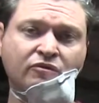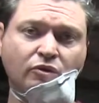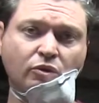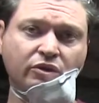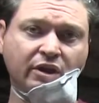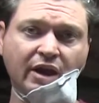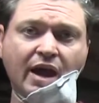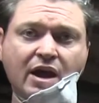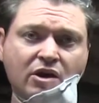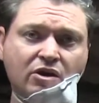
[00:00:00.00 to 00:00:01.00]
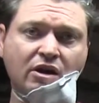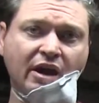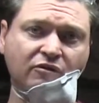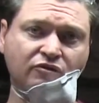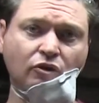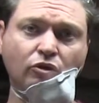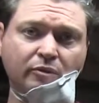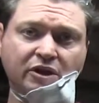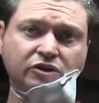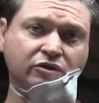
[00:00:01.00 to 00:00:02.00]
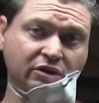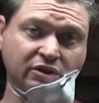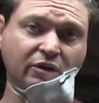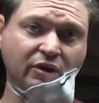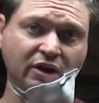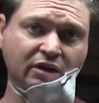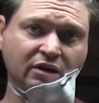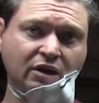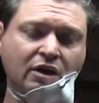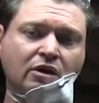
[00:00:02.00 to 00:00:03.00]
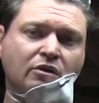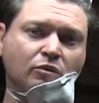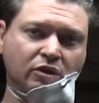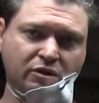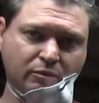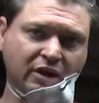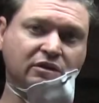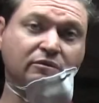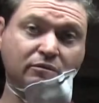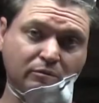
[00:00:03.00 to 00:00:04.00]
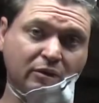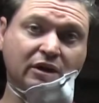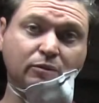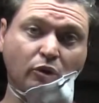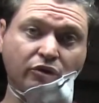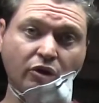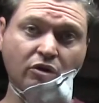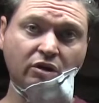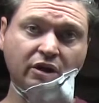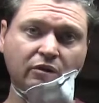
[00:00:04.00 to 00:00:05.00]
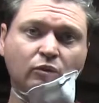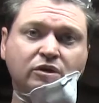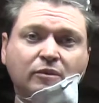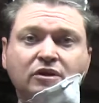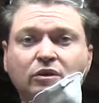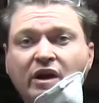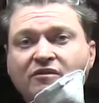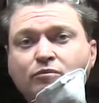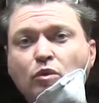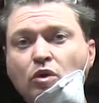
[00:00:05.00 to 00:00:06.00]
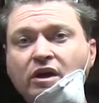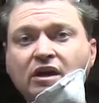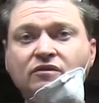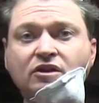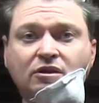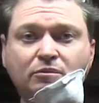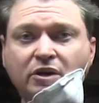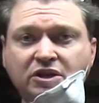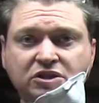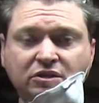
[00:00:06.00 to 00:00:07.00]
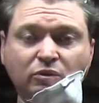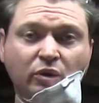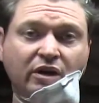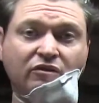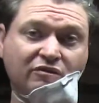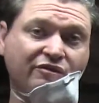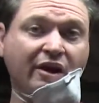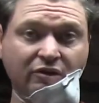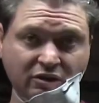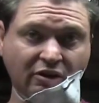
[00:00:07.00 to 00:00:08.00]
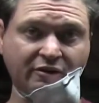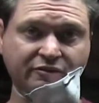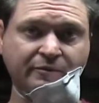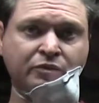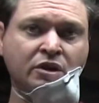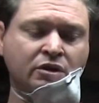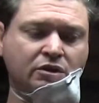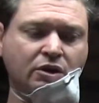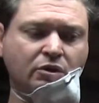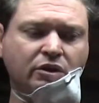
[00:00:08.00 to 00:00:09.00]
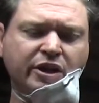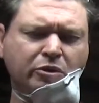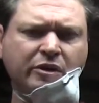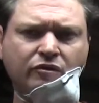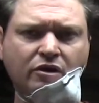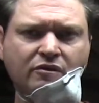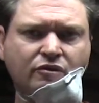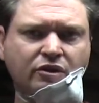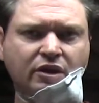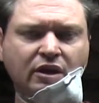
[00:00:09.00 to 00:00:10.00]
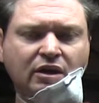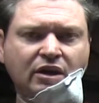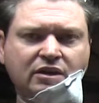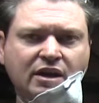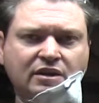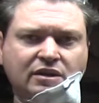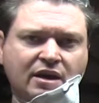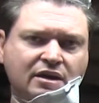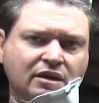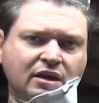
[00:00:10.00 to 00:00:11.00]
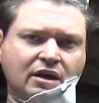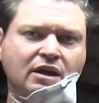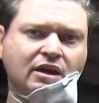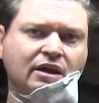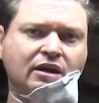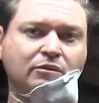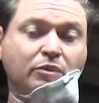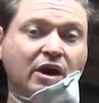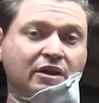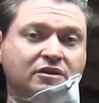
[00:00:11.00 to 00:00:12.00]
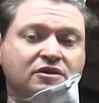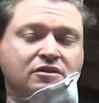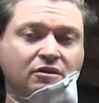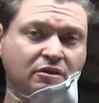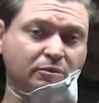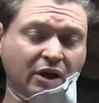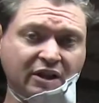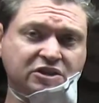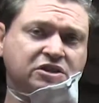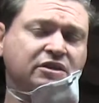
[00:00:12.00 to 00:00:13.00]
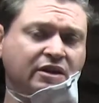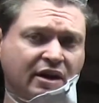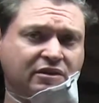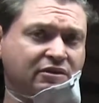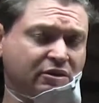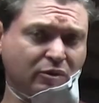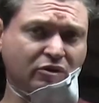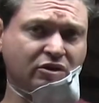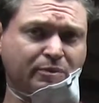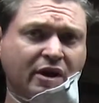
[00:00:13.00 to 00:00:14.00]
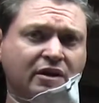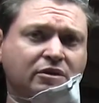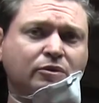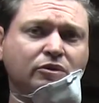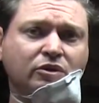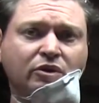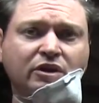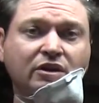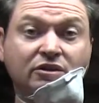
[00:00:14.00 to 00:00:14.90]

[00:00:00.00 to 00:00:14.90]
for the air and fuel mixture that's going in, which makes it mix more thoroughly, which means you have more even combustion whenever it fires off. So a little bit rough on the intake side, and polished nice and smooth as possible on the